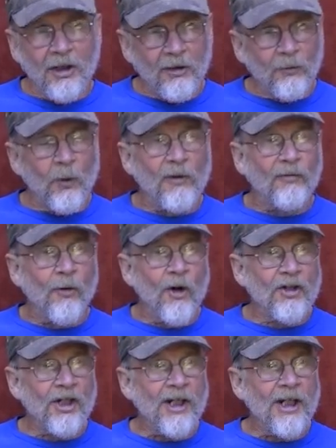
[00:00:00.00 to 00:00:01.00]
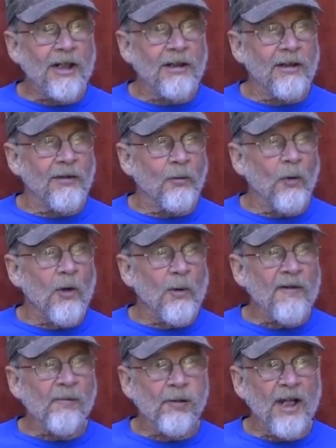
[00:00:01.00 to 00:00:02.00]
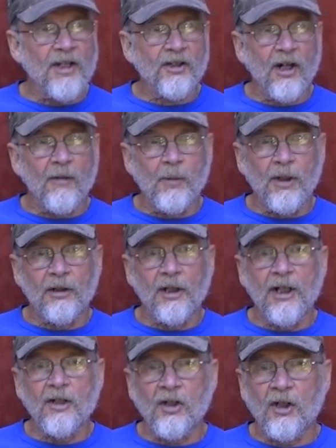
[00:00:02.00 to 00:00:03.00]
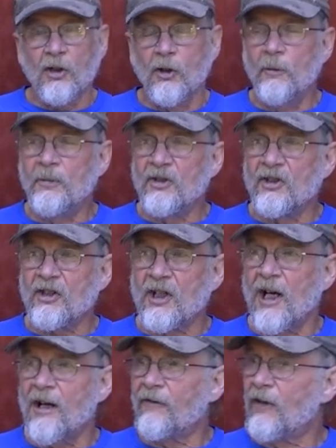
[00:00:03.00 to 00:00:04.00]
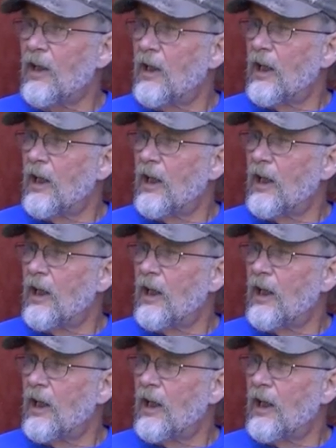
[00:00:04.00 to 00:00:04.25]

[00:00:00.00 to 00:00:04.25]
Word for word: We're fortunate where we've placed our buildings and coops and stuff.